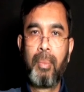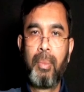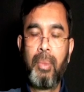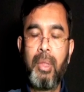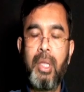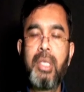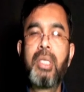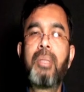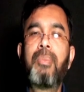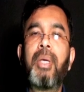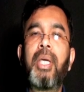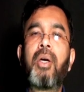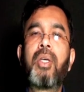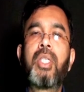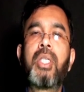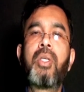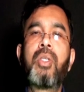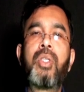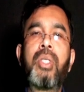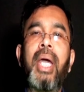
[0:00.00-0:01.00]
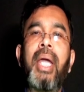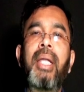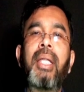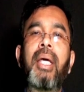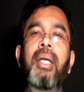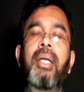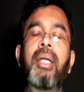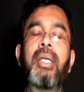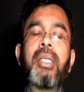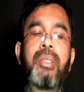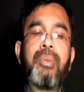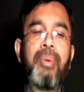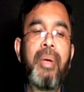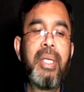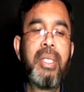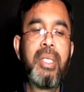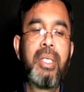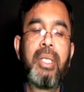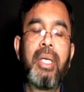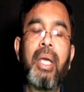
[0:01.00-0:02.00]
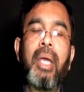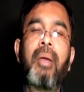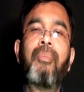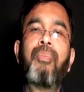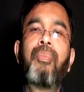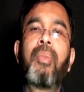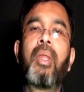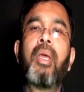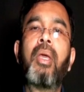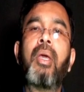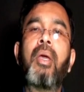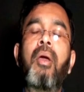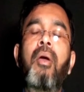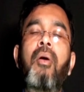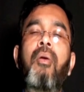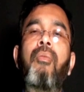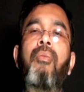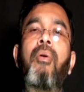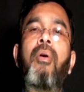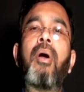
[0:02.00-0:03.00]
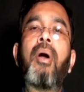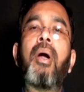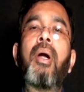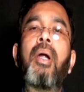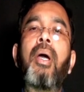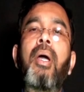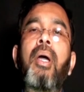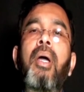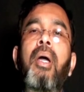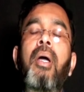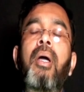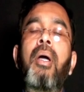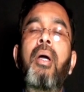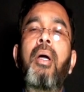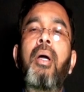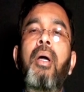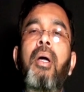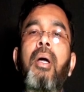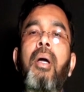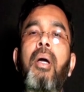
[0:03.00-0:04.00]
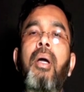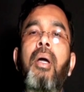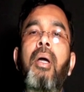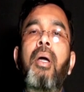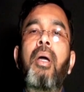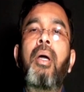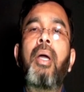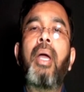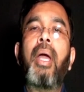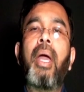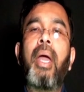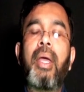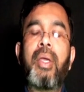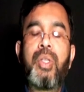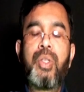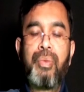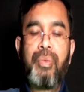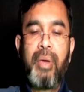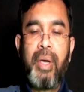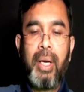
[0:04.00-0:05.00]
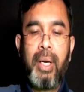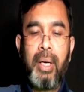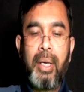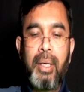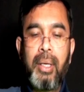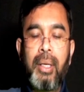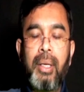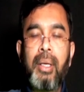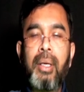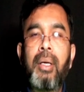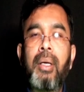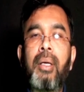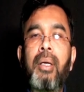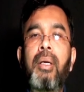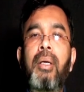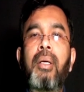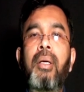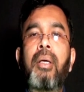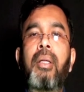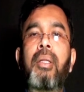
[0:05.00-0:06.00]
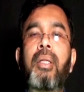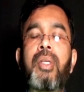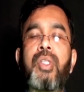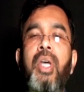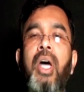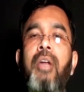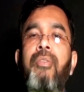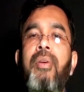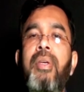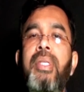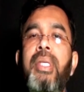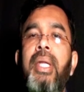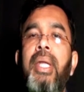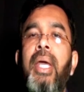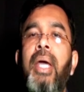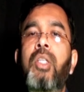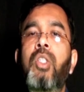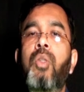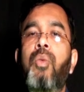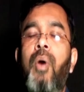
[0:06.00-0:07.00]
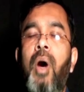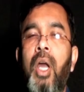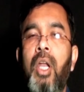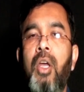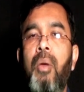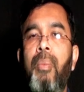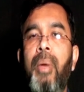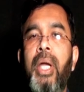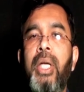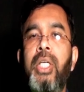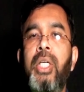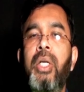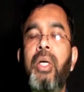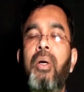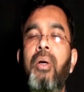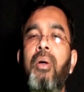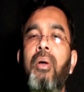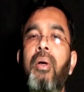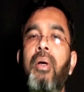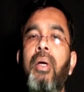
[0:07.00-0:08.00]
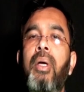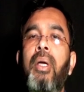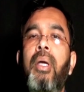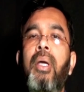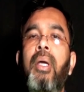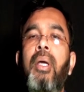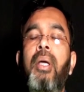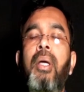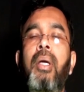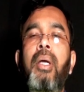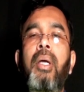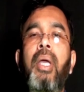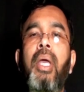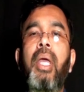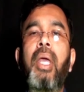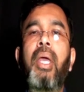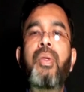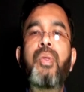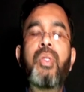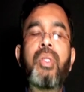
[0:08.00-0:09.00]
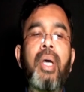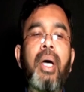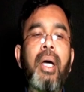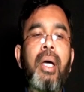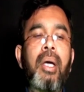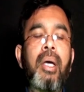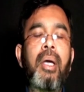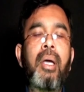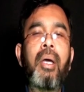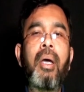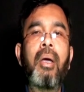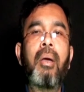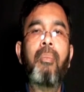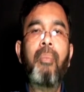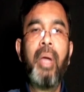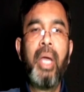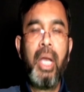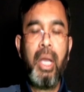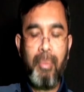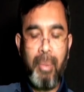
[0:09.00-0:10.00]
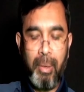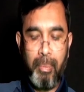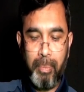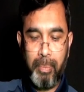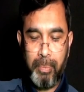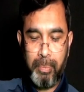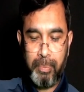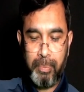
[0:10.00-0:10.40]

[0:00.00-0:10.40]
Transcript: This is because, as I said, that sphericity for a sphere, the surface area to volume ratio is the minimum.